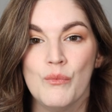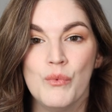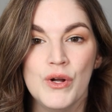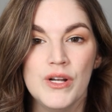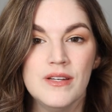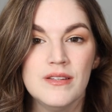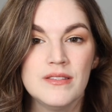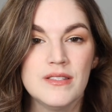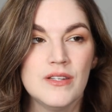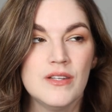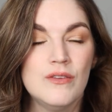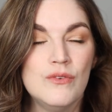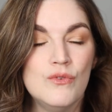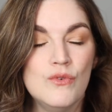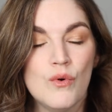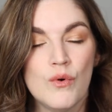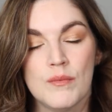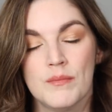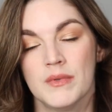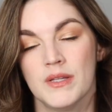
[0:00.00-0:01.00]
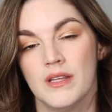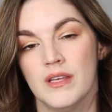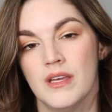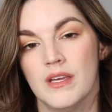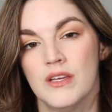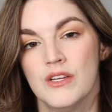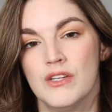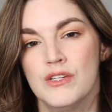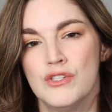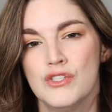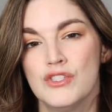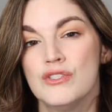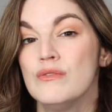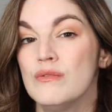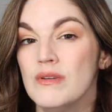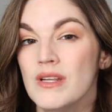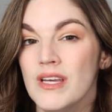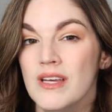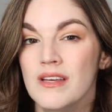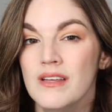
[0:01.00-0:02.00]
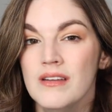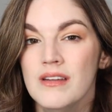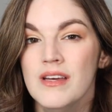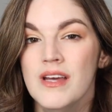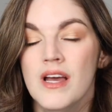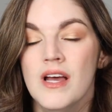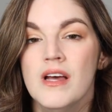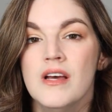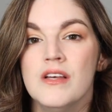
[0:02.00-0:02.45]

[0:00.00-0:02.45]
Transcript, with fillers: wouldn't normally shoot in.